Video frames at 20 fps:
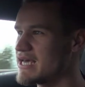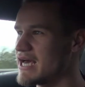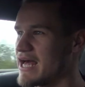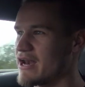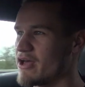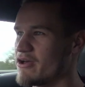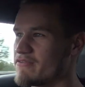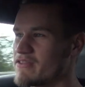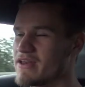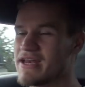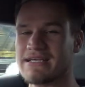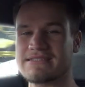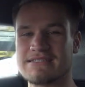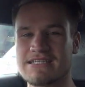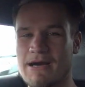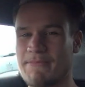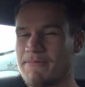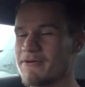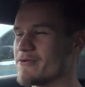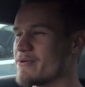And over the next
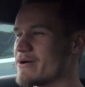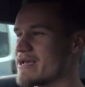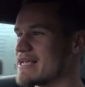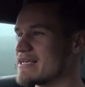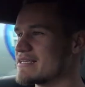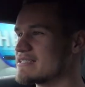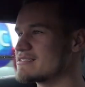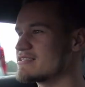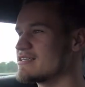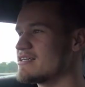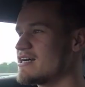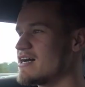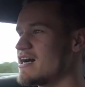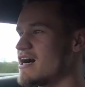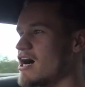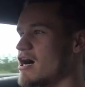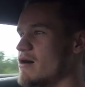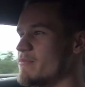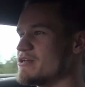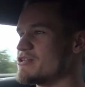couple of weeks,
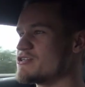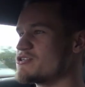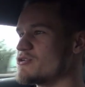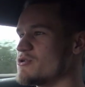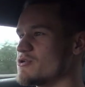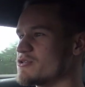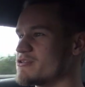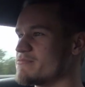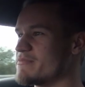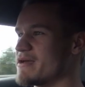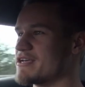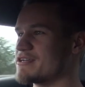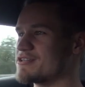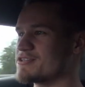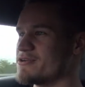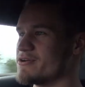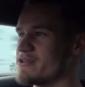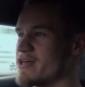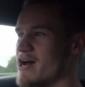I'll be sure to make sure